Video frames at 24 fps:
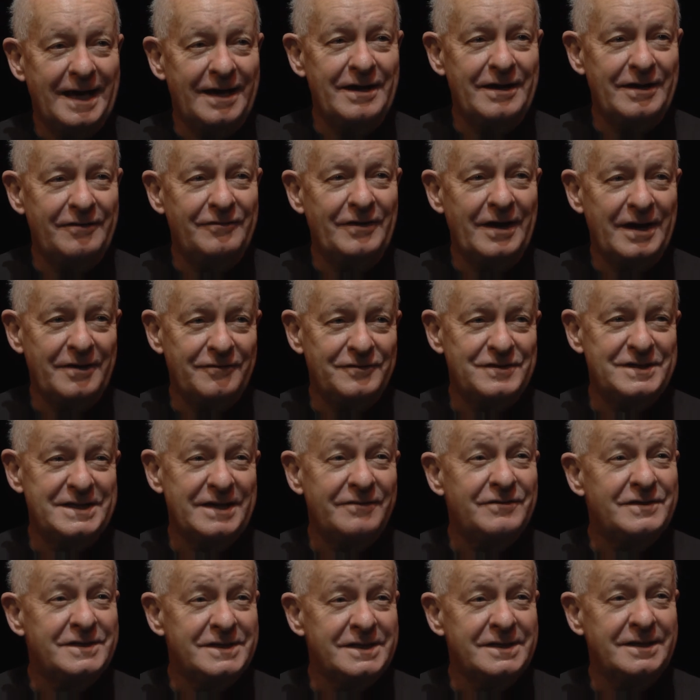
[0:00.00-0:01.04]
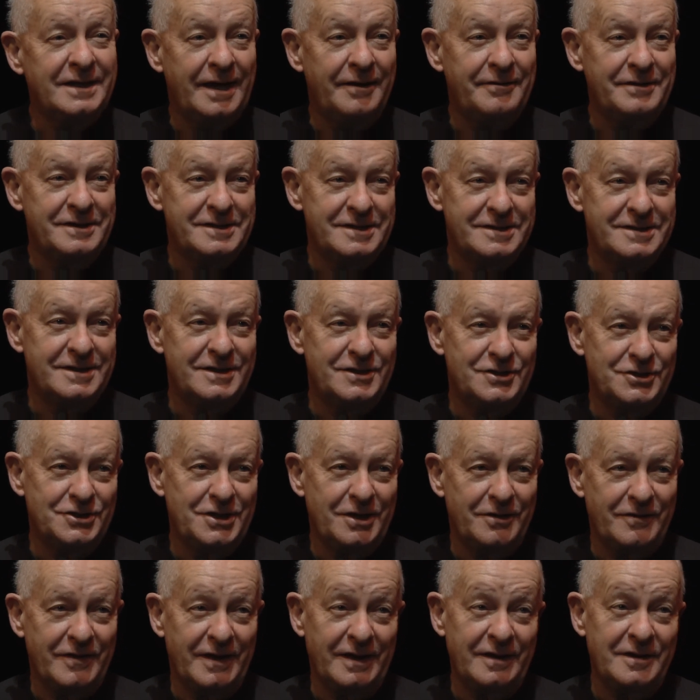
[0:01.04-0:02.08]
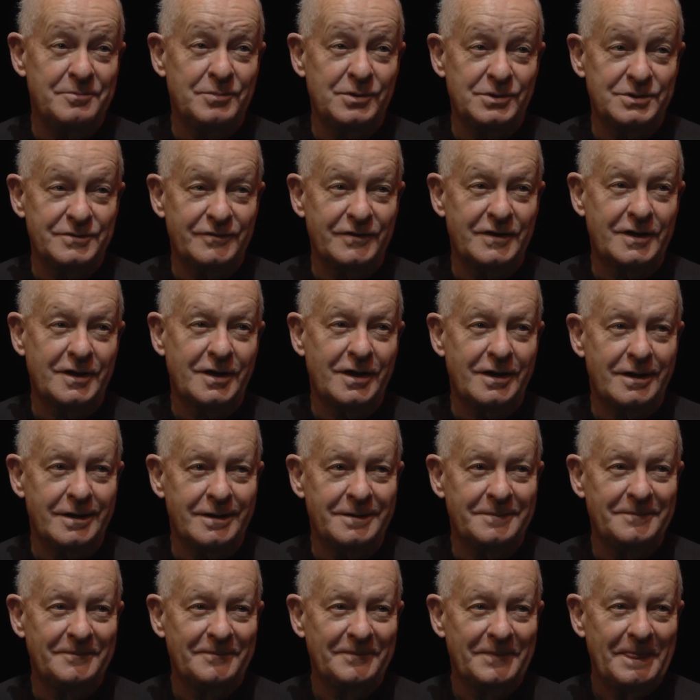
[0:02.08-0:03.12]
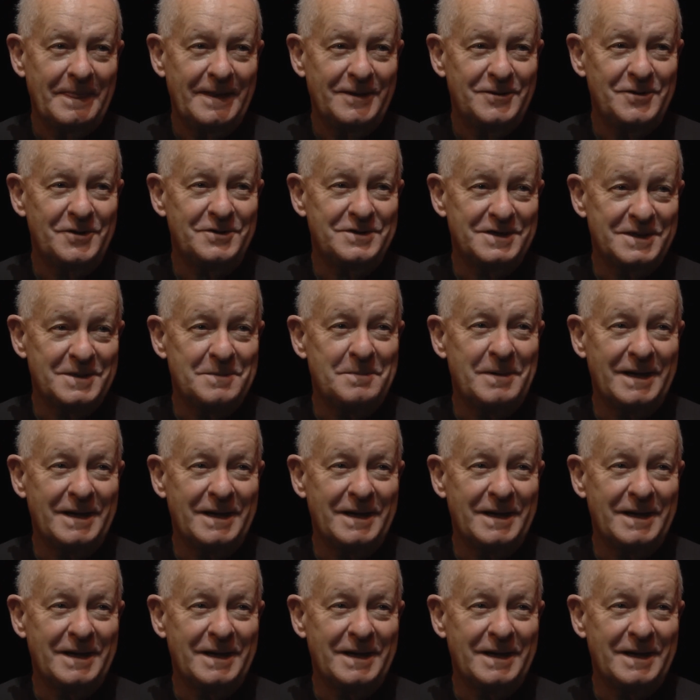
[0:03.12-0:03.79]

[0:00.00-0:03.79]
I, if I have 17 characters in a show, they're in the boot of the car, not in a